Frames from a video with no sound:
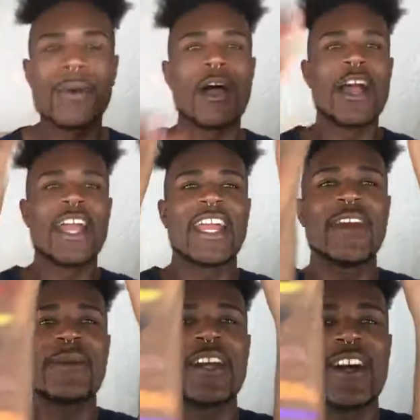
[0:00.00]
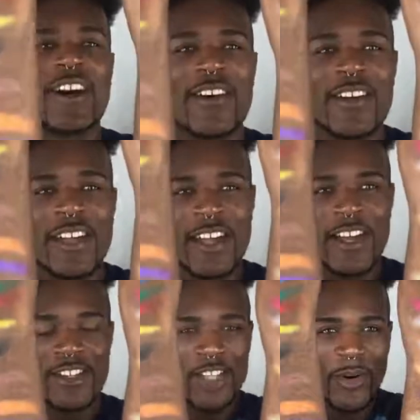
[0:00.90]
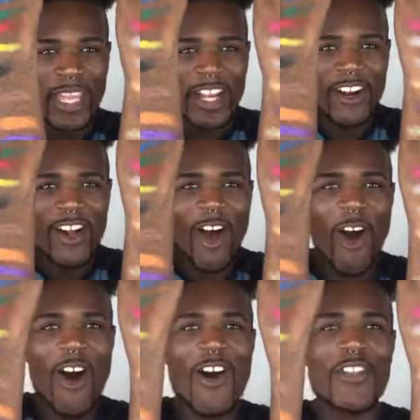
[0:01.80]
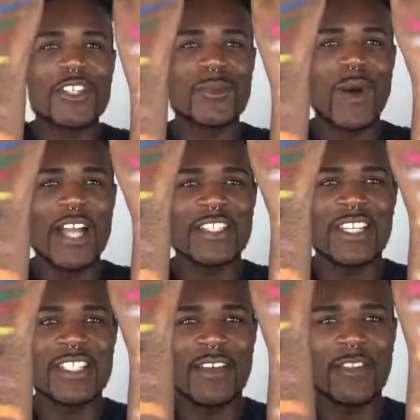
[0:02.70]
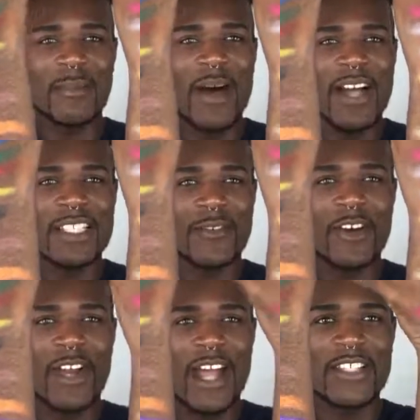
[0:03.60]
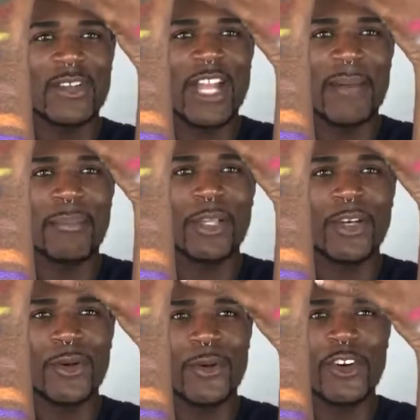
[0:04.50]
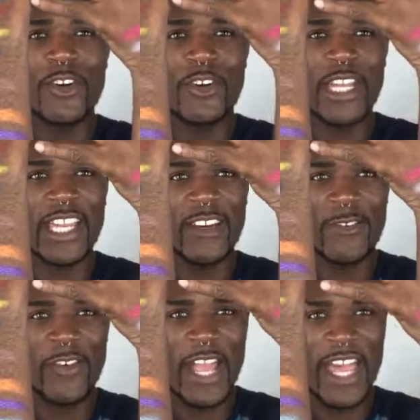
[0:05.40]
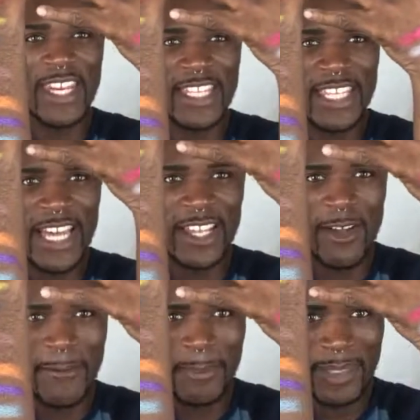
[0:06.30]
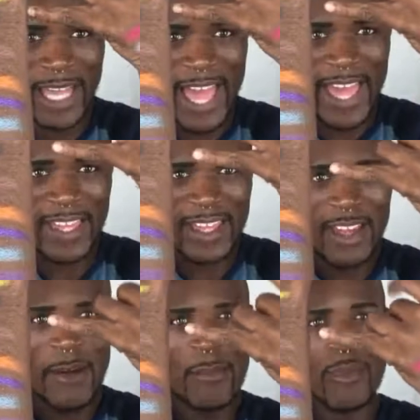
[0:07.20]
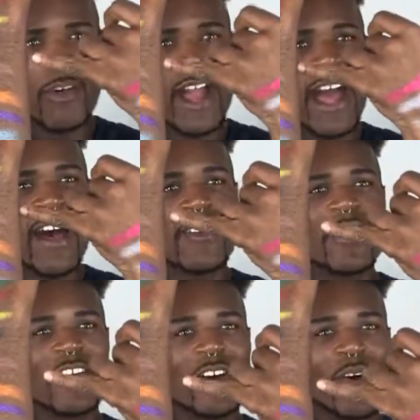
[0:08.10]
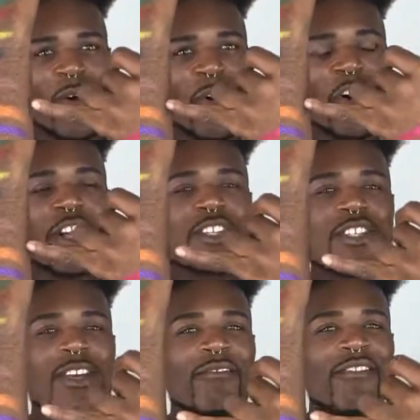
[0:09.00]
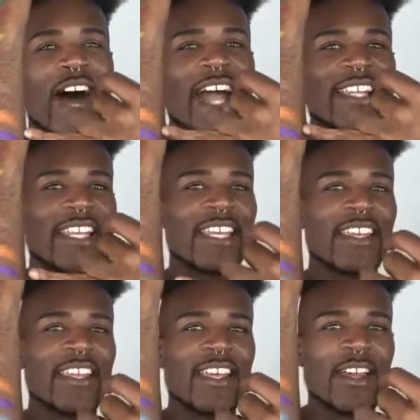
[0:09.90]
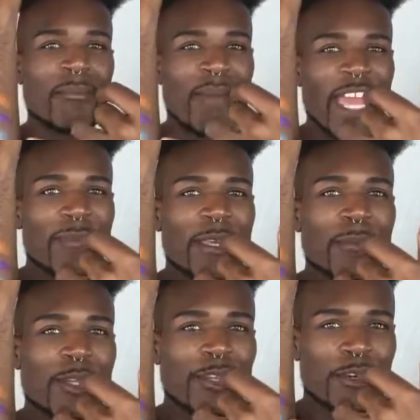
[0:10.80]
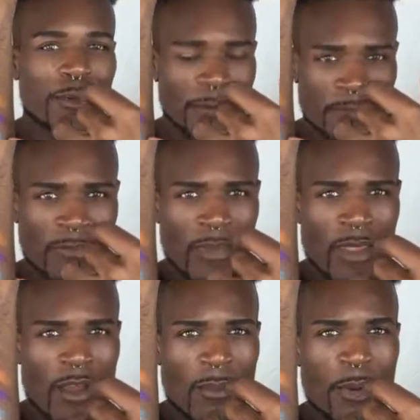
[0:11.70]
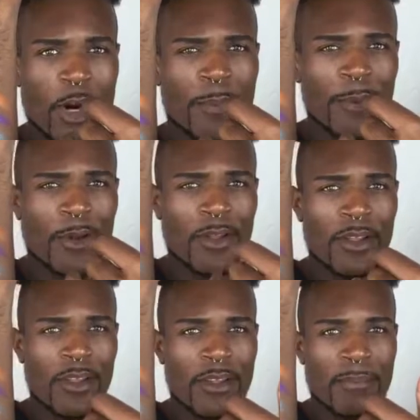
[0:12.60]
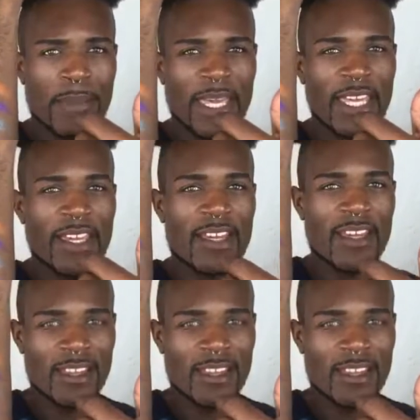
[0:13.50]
All right, here we go. So here are all the swatches of the box of crayons. So you got blue, green, red, yellow, black, brown, orange, violet, baby blue, purple, pink,